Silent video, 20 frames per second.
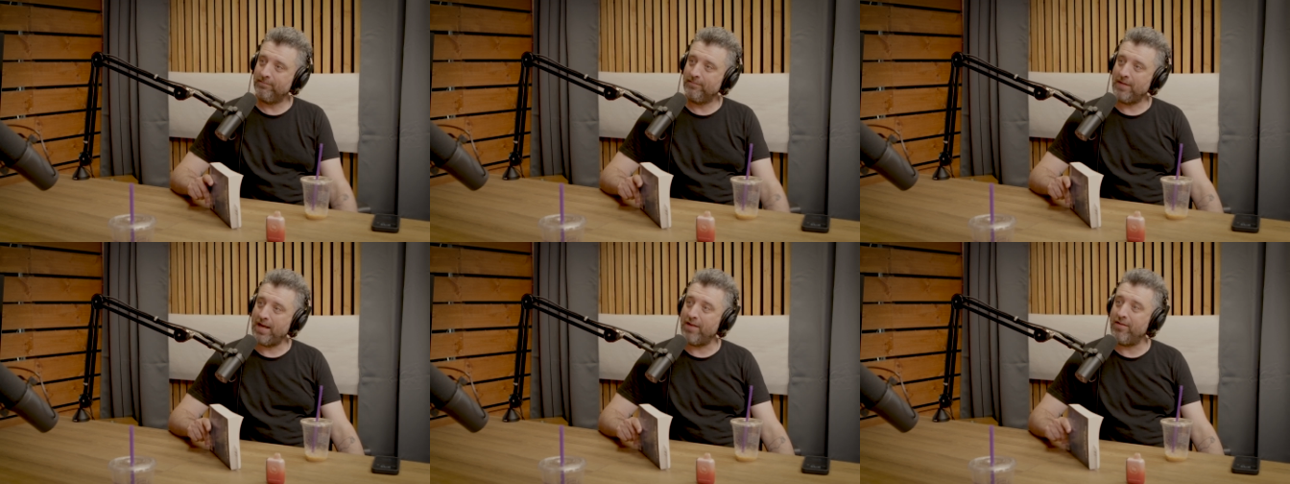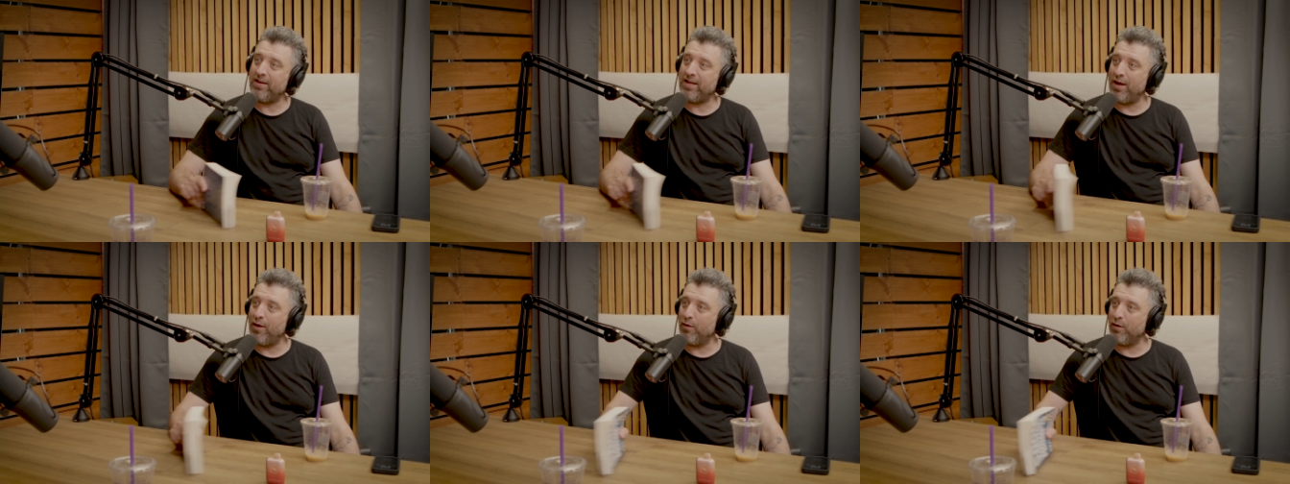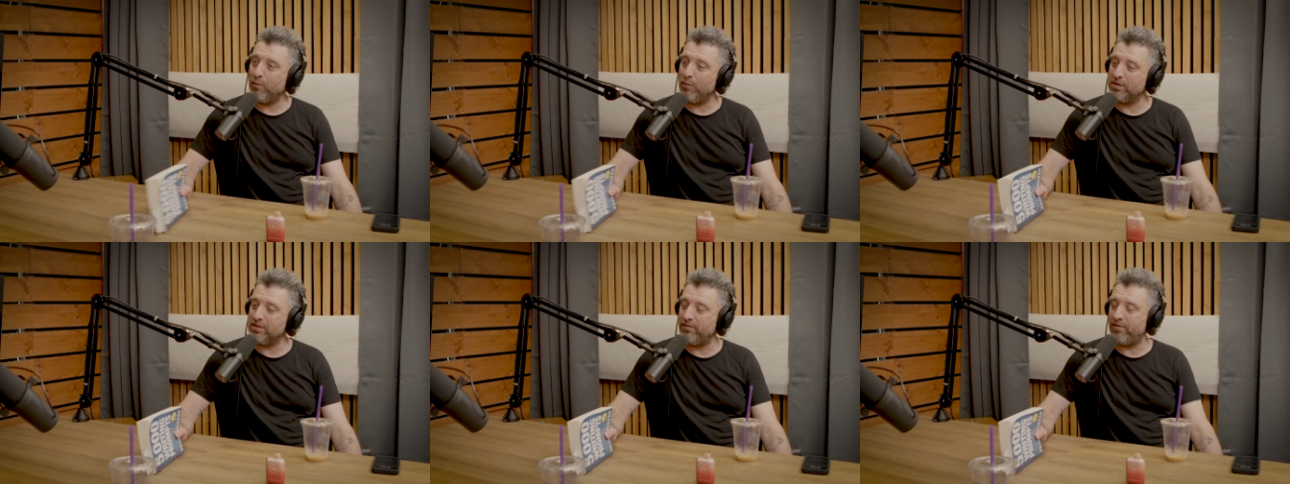And the
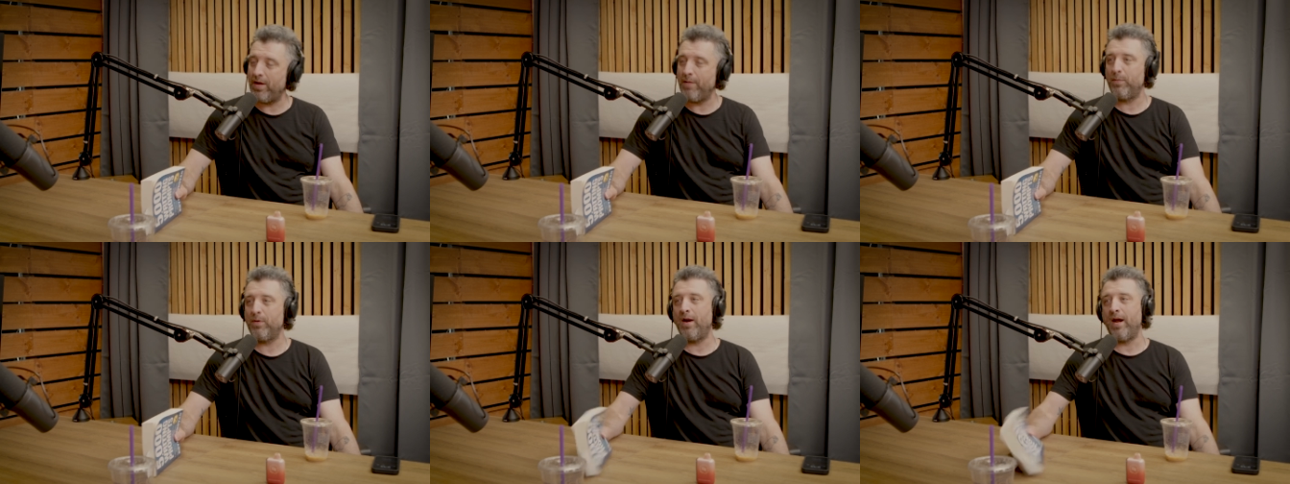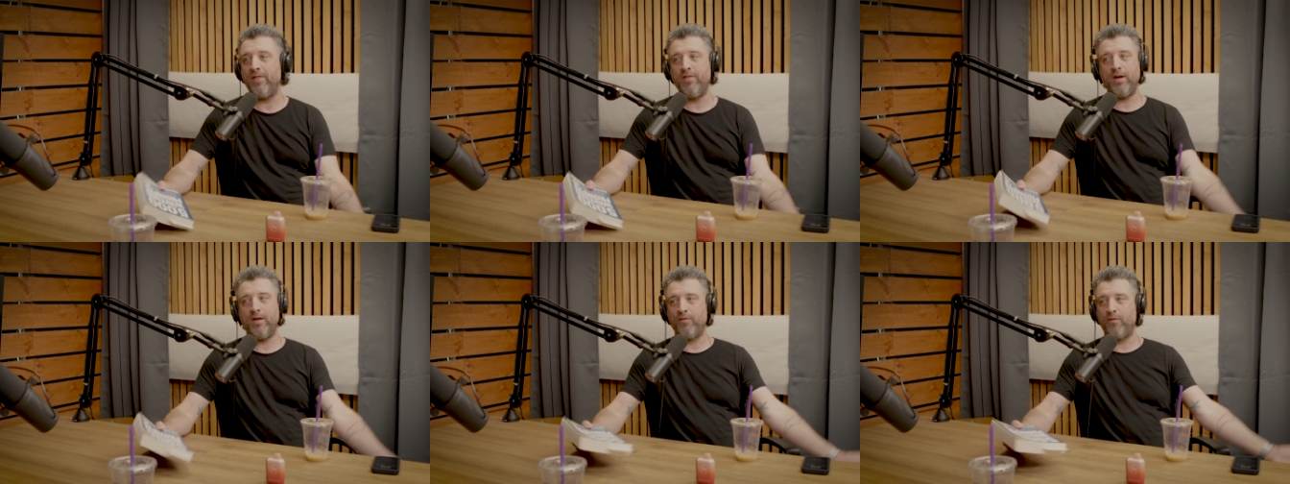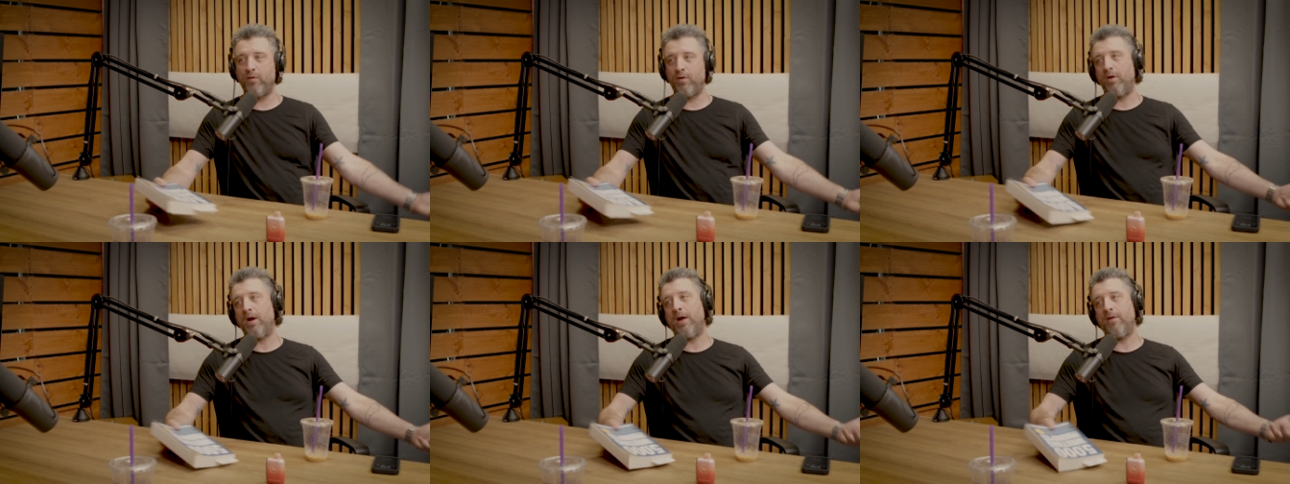killer was a vapor, and
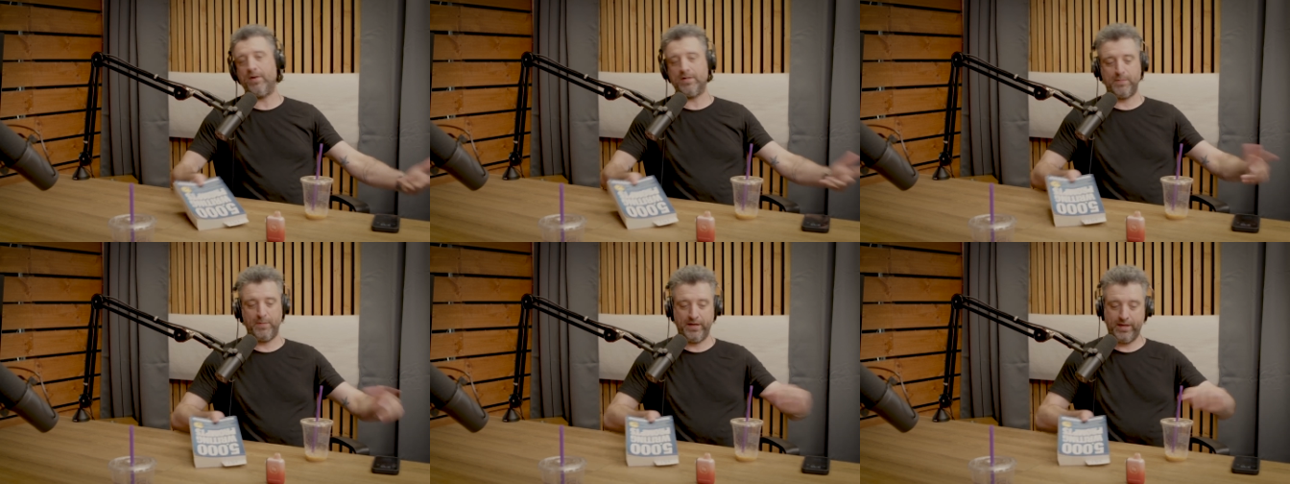therefore I rest my